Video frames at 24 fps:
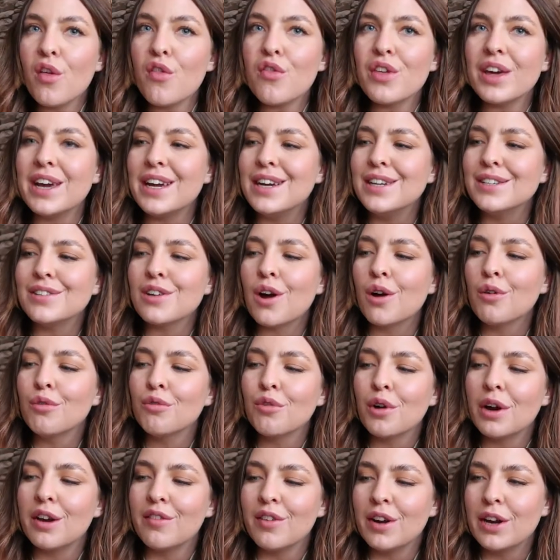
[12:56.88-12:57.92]
These are
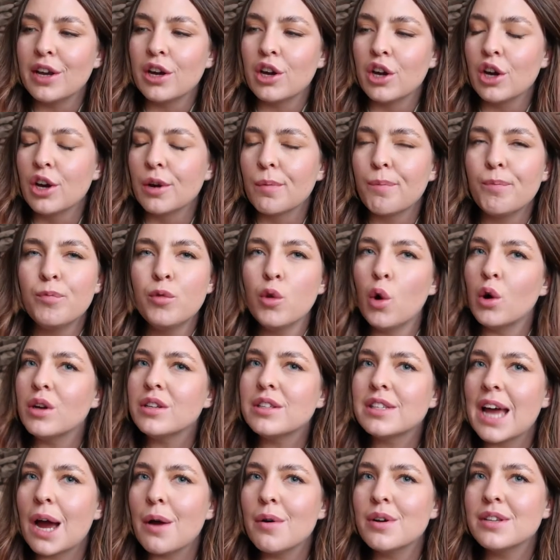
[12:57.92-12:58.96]
really, really good. Not
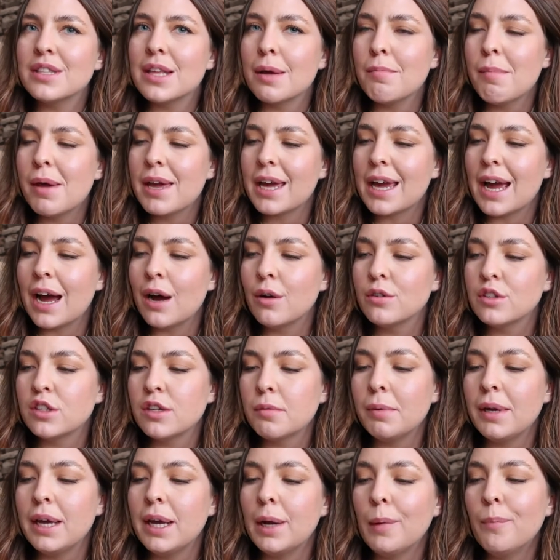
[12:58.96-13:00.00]
as sour as they make it out
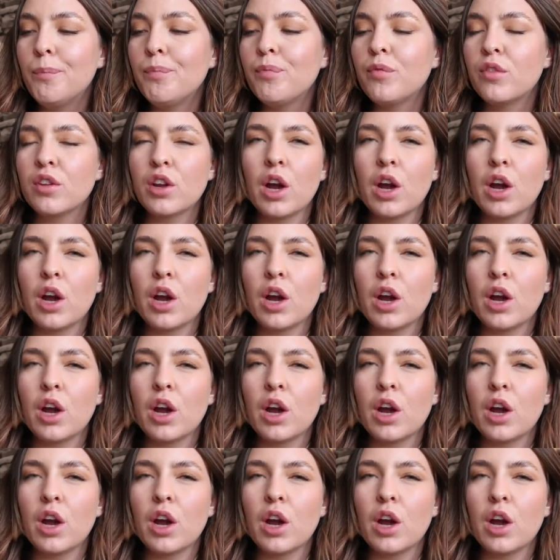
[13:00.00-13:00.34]
to be.